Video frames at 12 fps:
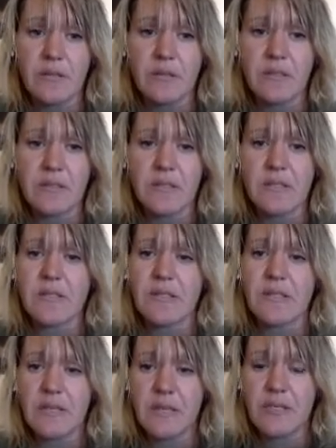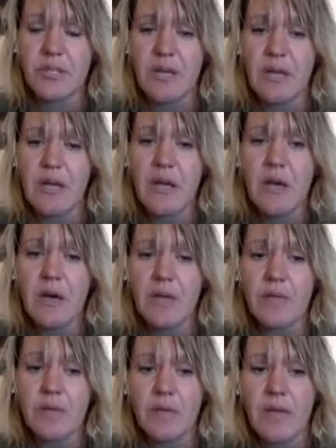consistent teaching
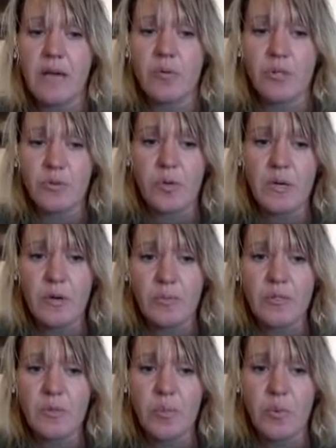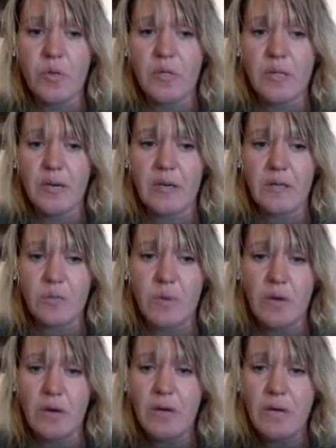of the language will help support that as
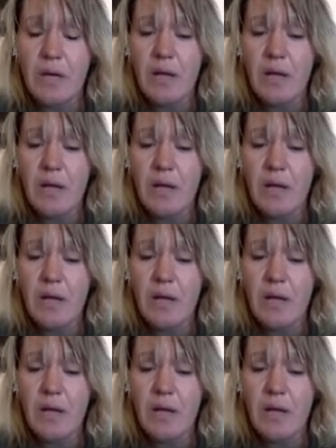well.